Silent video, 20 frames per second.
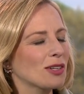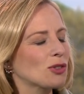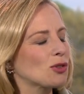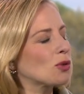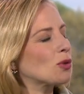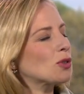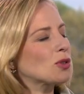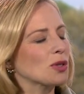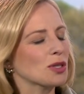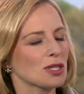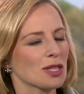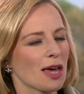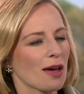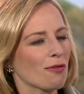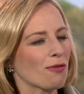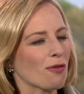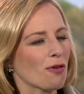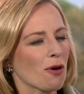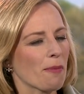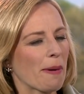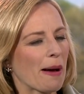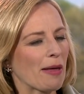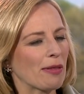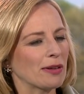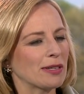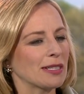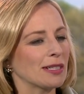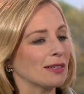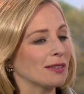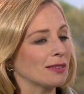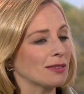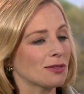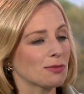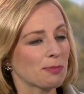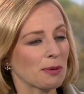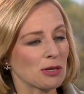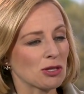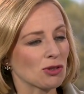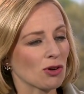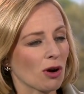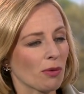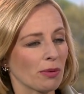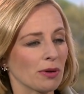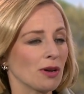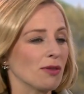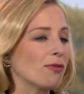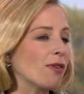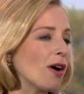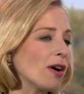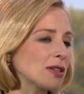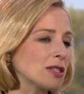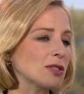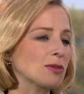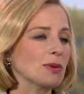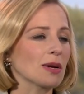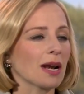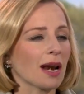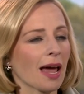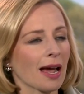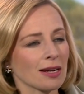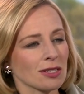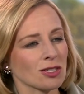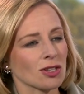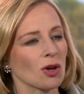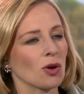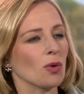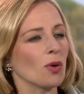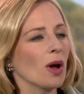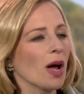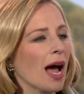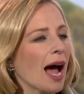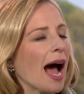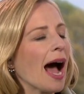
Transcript: Talk to us, therefore, about the deals been struck with Novartis, with Glaxo.